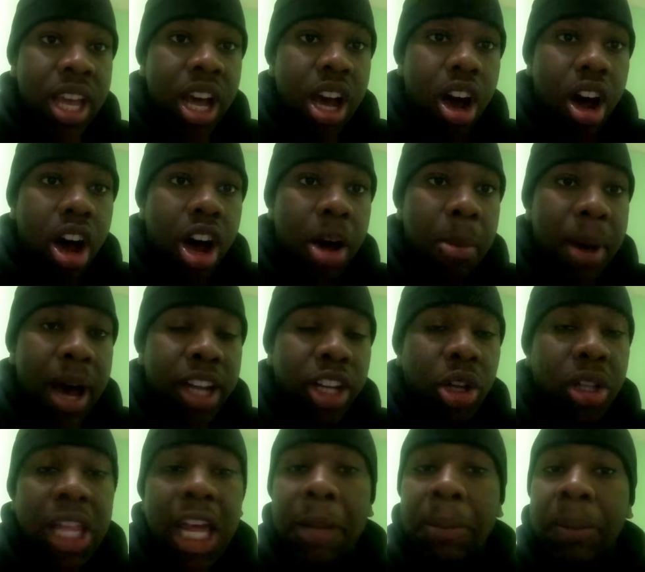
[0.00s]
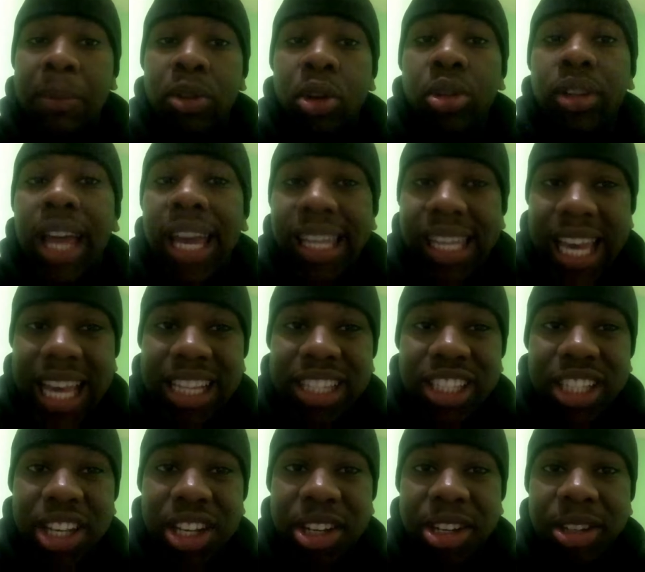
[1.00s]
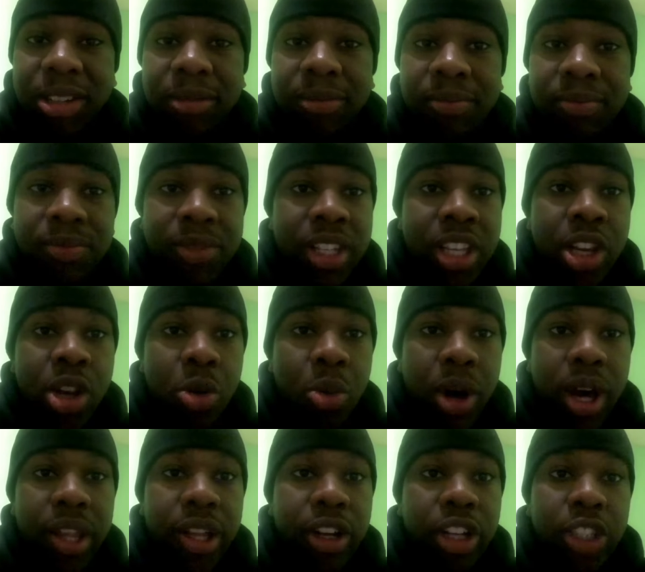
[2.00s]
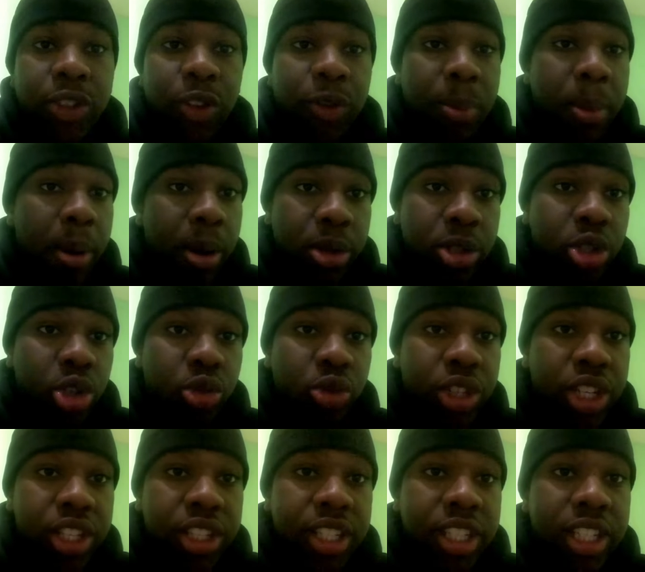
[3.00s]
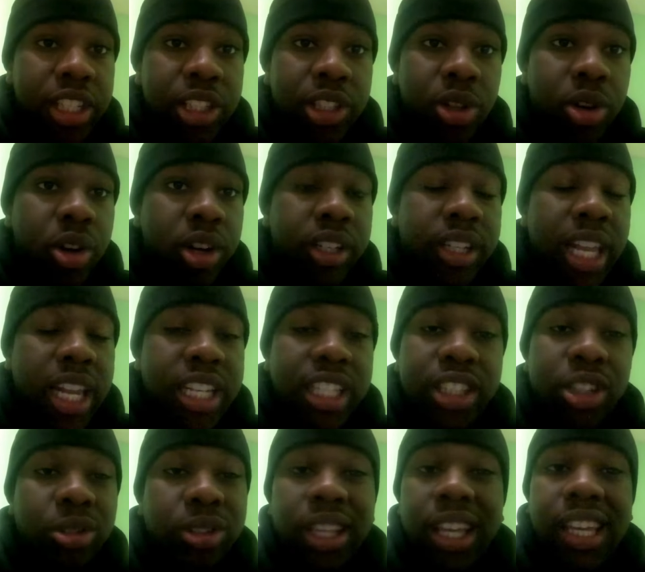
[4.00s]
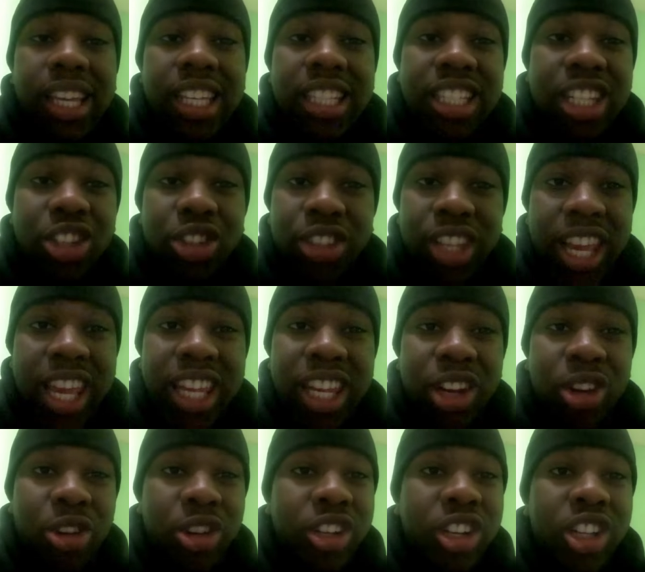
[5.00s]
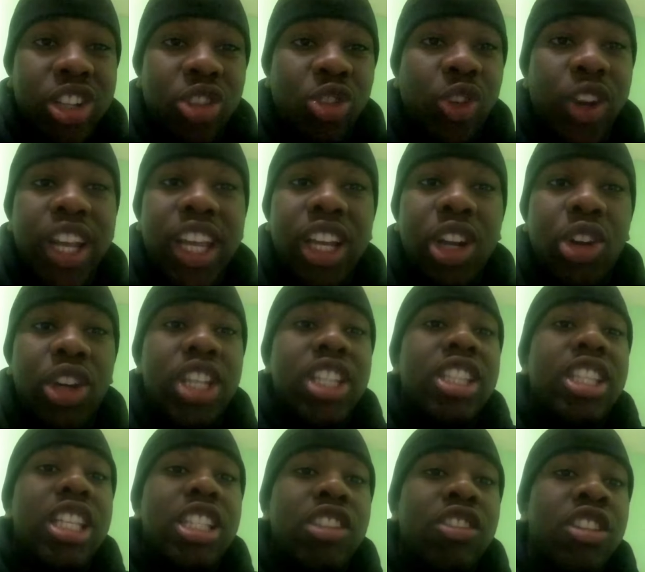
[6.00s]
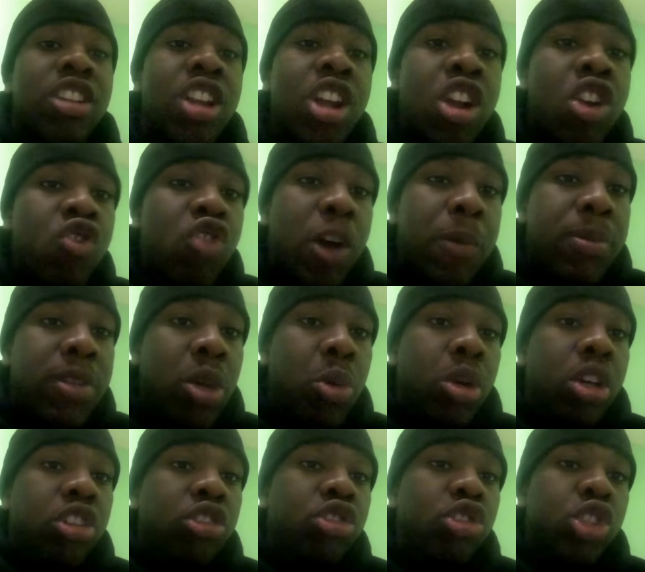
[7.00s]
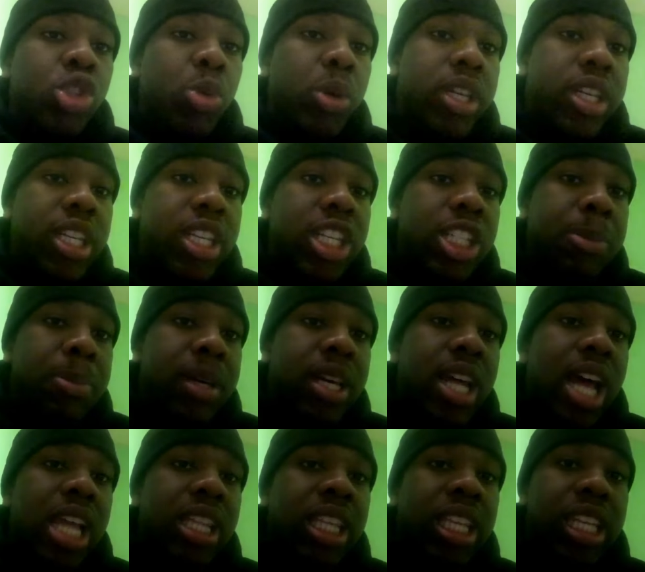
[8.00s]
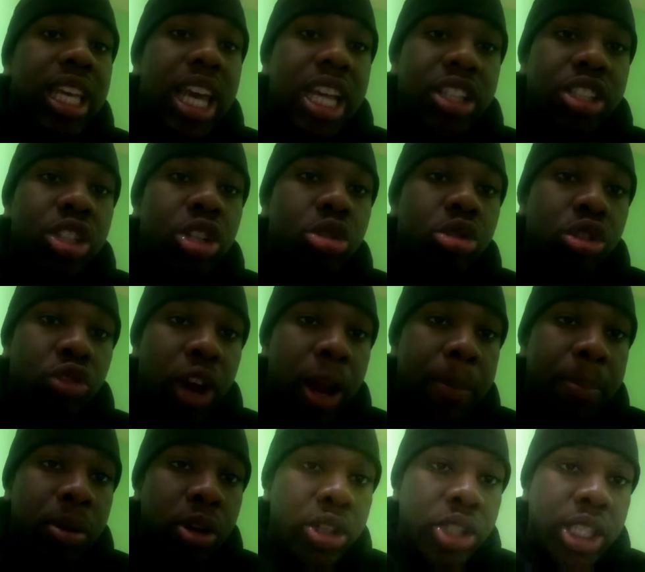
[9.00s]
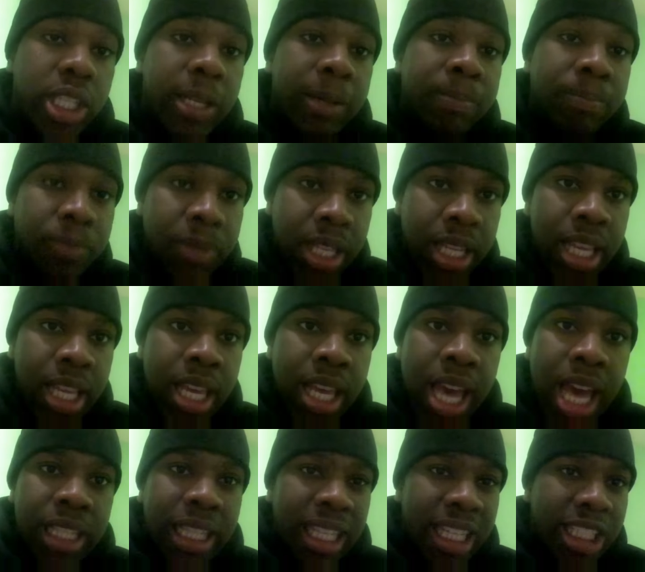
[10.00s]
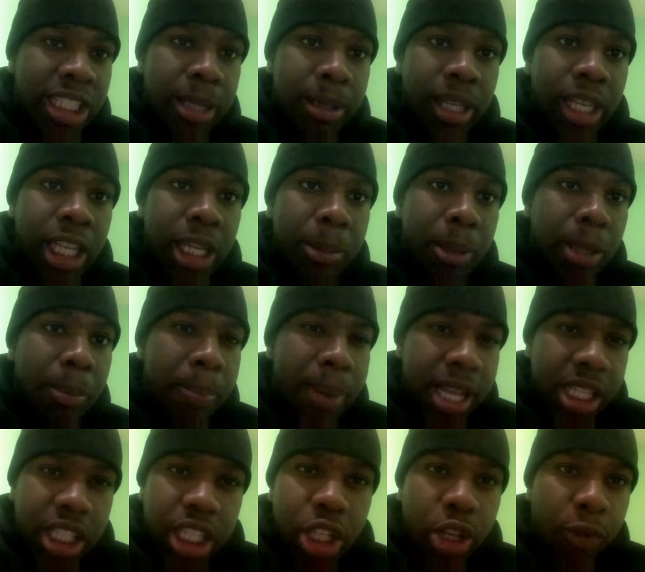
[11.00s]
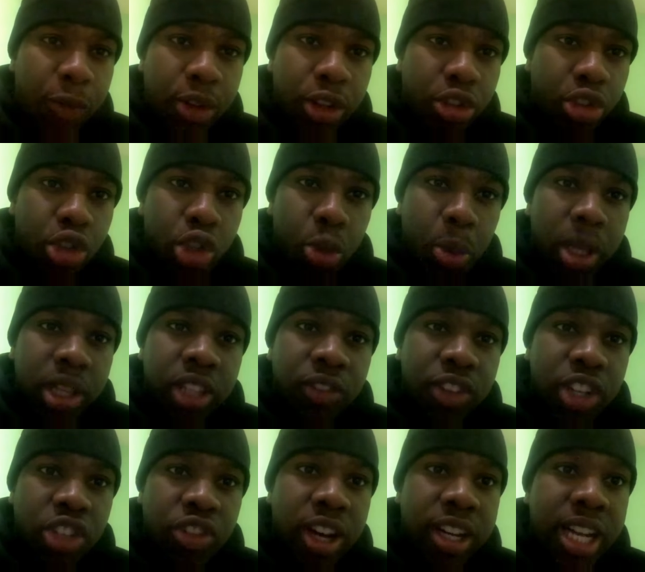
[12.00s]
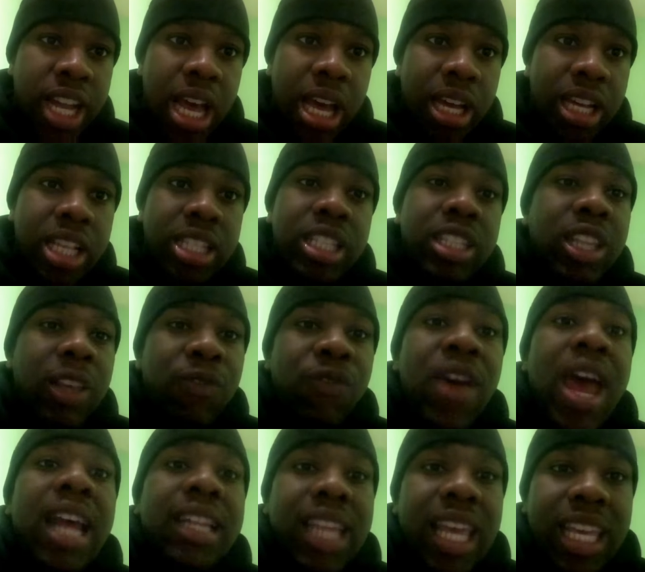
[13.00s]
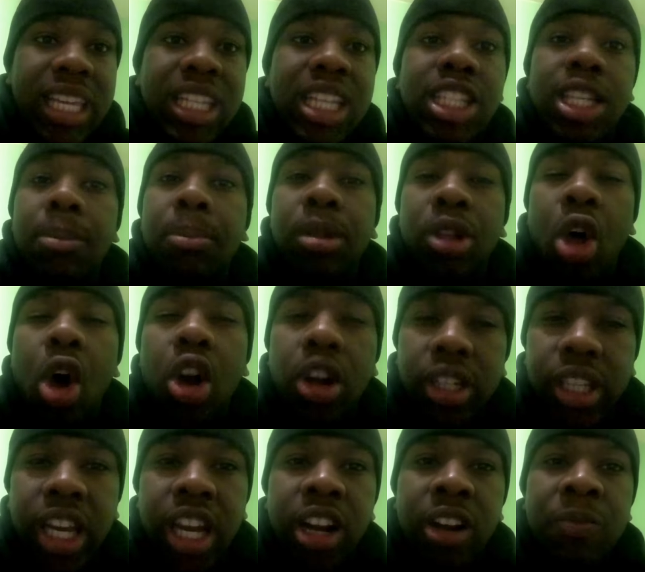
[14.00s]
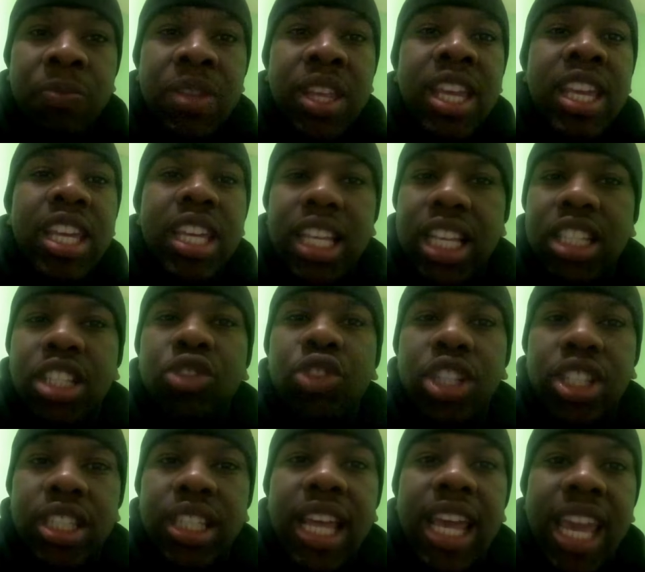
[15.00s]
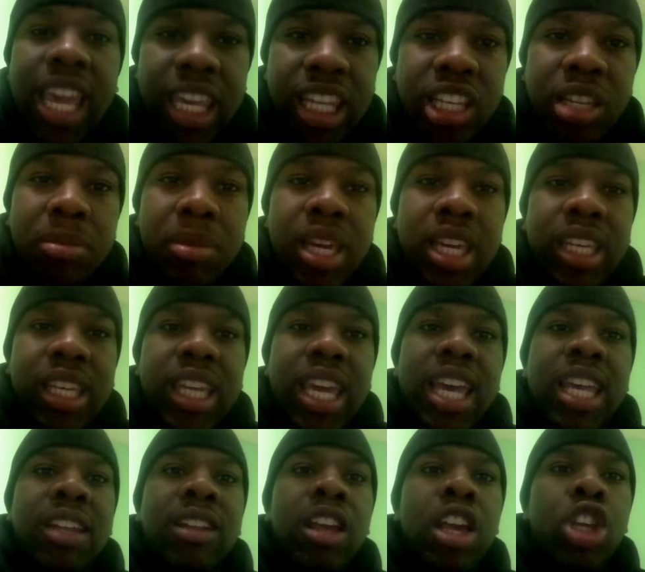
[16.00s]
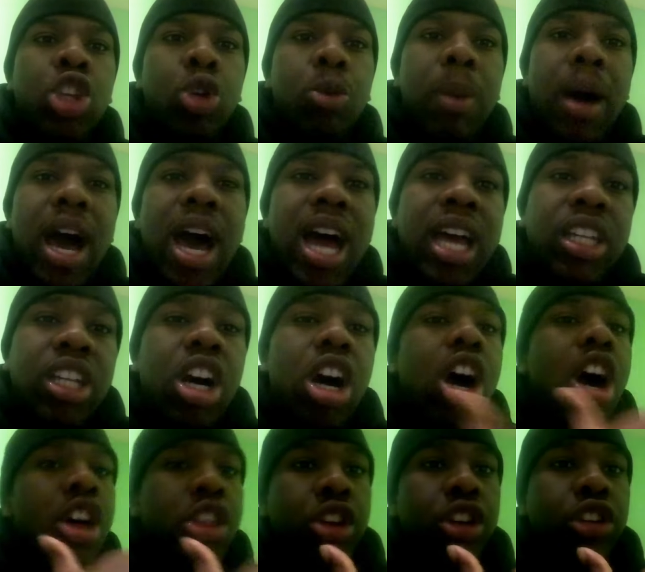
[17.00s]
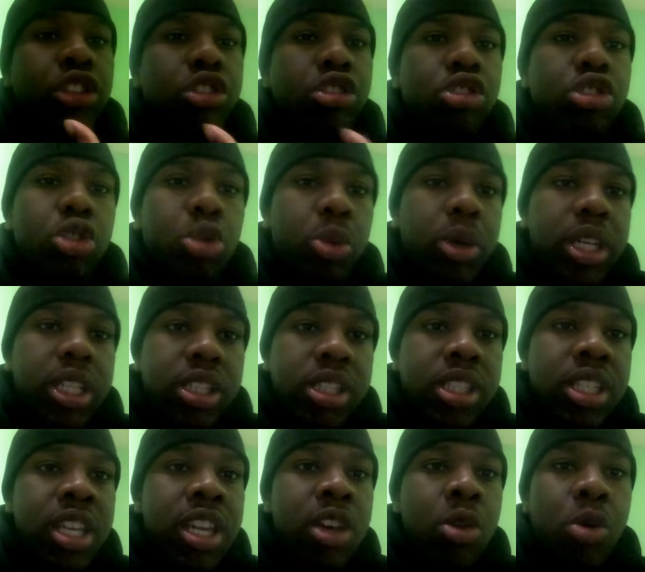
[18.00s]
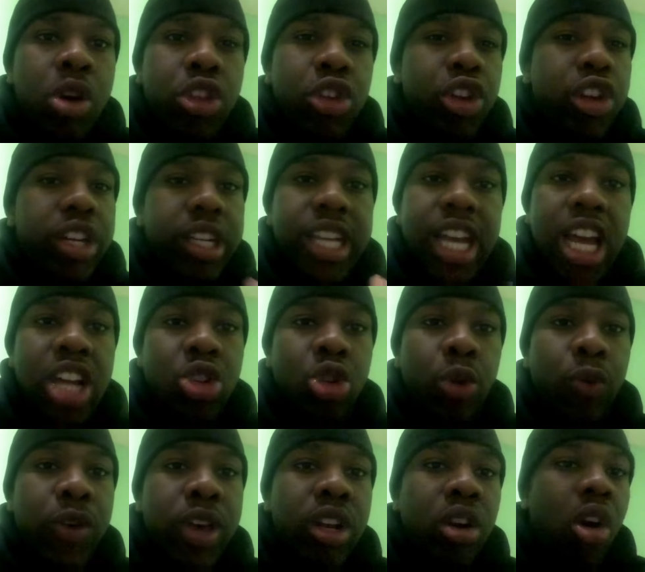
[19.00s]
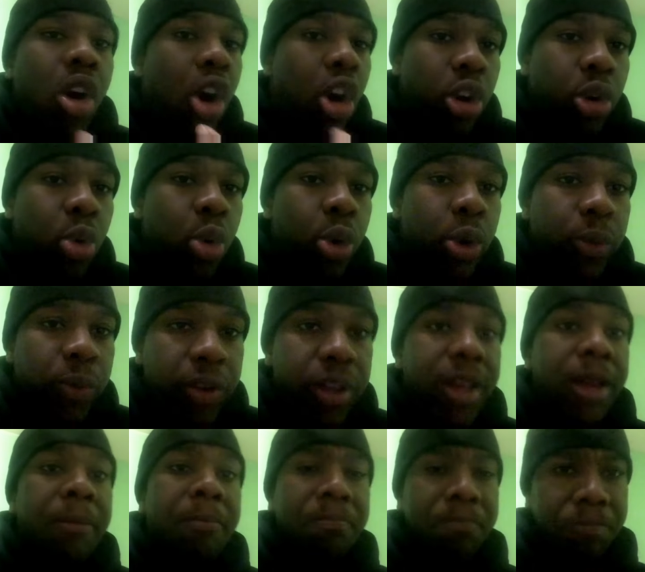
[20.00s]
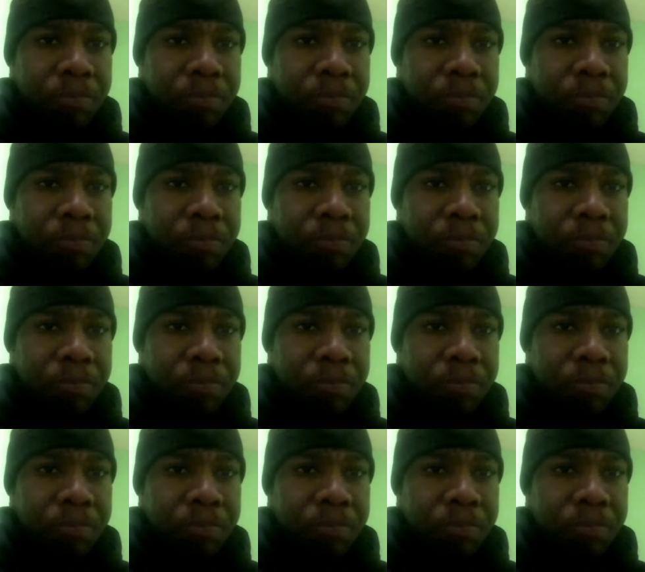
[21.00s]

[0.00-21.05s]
I know a lot of people don't like Enzo, whether it's for personal reasons or they just don't think he's entertaining or good in the ring or he doesn't represent what a cruiserweight is. But I think Enzo is the right person. I think he could be the best heel for the cruiserweight division right now because the fact that he doesn't belong there is a reason to hate him and get you behind the other cruiserweights, whether you're a casual fan or hardcore fan.